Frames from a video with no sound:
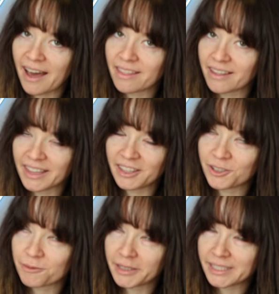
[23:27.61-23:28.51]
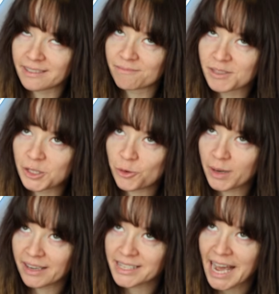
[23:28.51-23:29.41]
I thought they looked really
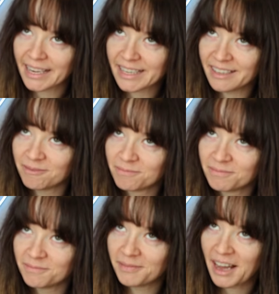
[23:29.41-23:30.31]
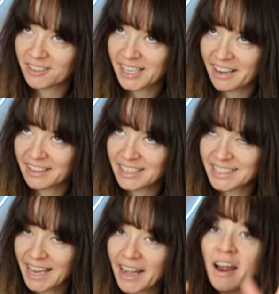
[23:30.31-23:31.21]
stupid and tacky outside of the
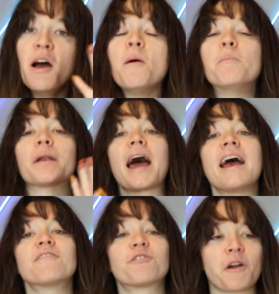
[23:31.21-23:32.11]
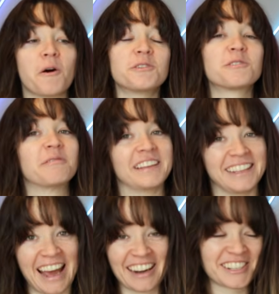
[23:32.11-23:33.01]
design, but I have grown to
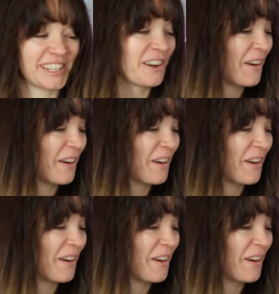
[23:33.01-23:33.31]
really actually